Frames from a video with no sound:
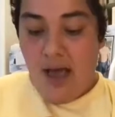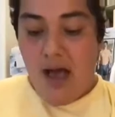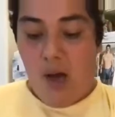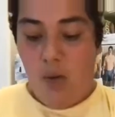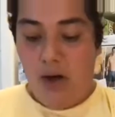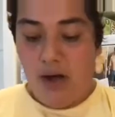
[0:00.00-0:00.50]

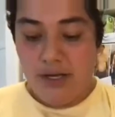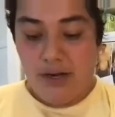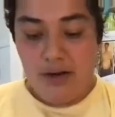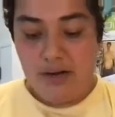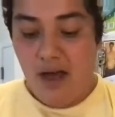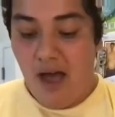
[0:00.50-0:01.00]
I want
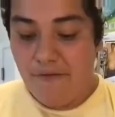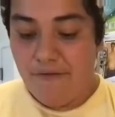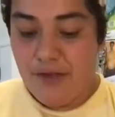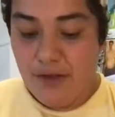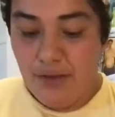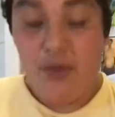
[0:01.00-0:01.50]
y'all to not
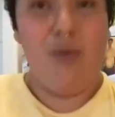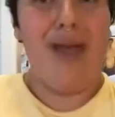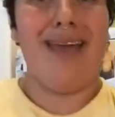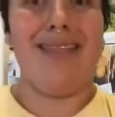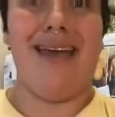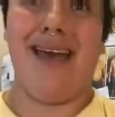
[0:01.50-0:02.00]
feel the
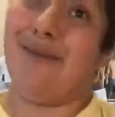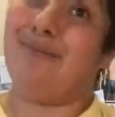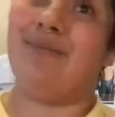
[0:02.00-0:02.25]
way that